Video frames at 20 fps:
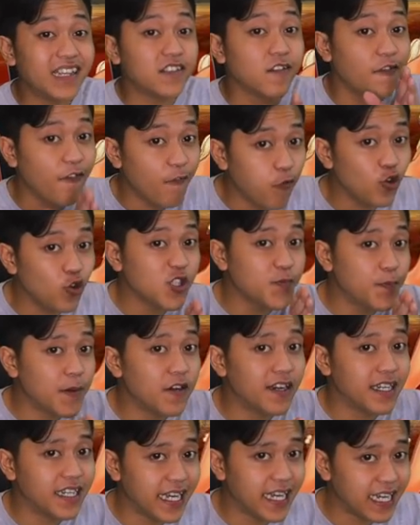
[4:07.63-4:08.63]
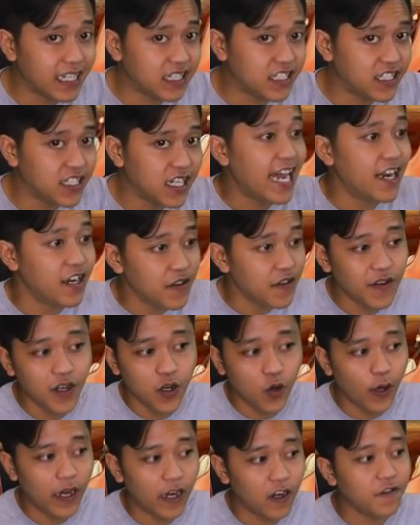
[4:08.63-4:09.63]
has a full spirit gauge and even
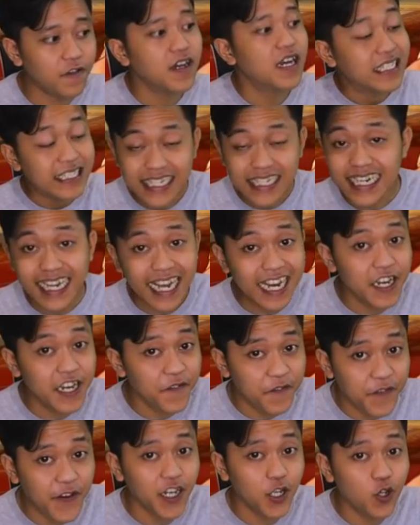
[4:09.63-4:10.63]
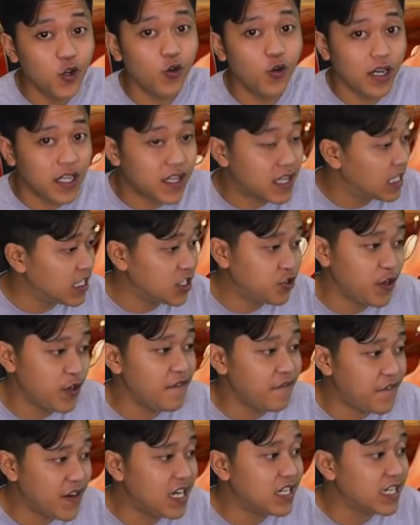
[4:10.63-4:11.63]
low health, she can defeat you with her
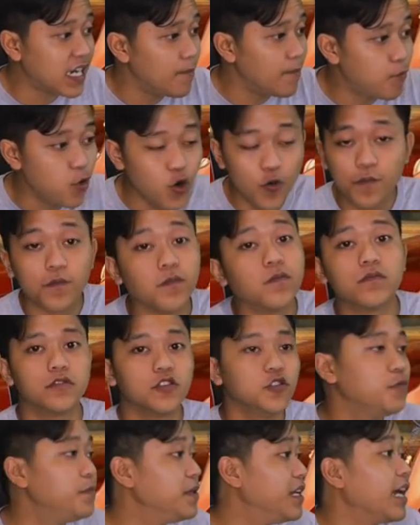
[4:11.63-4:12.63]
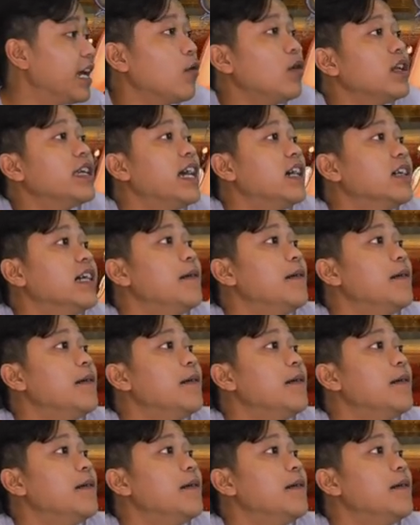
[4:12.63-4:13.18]
dream finish and boom, you'll be like, what the hell